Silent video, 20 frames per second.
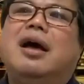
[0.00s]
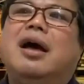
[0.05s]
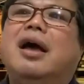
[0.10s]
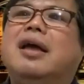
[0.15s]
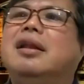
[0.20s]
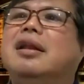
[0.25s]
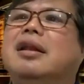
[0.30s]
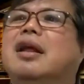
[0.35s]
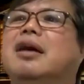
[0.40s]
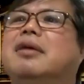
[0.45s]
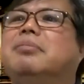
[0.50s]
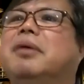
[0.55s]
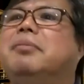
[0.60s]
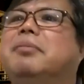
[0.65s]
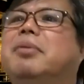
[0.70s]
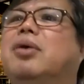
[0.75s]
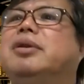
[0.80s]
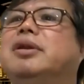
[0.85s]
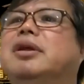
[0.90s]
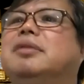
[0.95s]
love
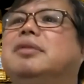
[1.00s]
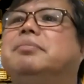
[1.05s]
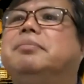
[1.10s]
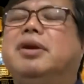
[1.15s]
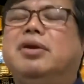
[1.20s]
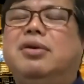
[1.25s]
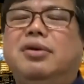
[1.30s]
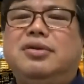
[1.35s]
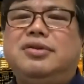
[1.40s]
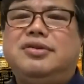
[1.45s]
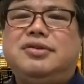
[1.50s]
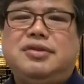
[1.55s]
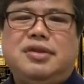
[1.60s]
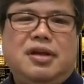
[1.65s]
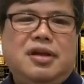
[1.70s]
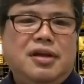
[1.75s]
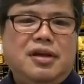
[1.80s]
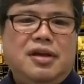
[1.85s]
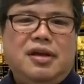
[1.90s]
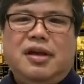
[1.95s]
about it, because
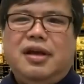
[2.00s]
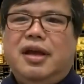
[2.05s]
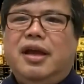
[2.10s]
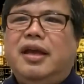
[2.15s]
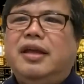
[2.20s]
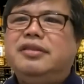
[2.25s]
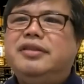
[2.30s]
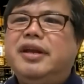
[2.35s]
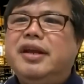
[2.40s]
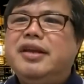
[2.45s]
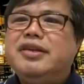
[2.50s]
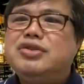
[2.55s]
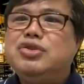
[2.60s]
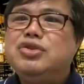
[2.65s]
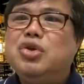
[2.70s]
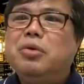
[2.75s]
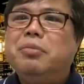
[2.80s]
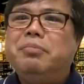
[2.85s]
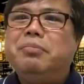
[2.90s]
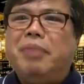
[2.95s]
there is
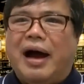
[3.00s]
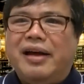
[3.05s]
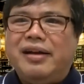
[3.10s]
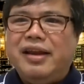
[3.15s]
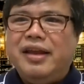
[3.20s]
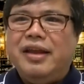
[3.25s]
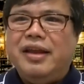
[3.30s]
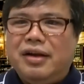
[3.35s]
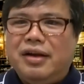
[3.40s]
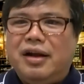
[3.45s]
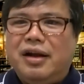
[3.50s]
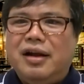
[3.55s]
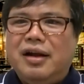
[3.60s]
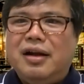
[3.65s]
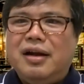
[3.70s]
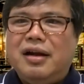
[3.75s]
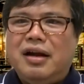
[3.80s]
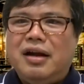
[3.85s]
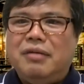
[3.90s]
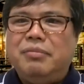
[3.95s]
no barrier
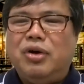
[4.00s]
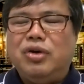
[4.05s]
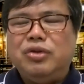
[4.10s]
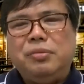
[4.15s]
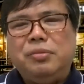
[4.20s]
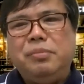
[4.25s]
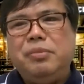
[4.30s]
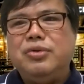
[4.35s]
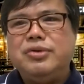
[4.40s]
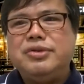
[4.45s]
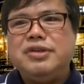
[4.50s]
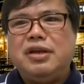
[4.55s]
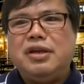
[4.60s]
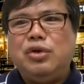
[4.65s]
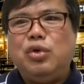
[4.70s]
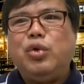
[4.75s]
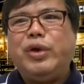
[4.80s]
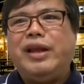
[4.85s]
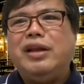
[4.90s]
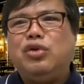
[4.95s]
about music.
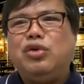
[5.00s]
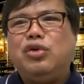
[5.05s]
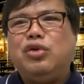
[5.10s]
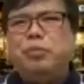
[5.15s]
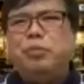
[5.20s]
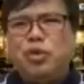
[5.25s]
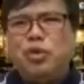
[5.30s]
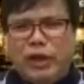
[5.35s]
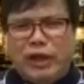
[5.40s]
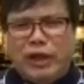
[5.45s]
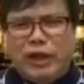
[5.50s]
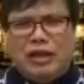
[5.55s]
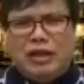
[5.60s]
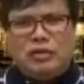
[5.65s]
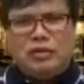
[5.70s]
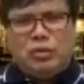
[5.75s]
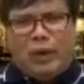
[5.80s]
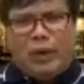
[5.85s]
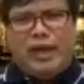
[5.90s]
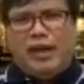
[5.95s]
You can
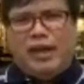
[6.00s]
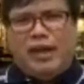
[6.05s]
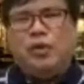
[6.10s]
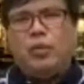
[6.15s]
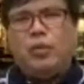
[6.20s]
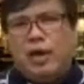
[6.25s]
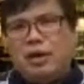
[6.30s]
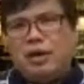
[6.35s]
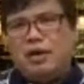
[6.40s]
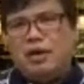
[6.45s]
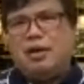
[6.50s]
communicate to anyone.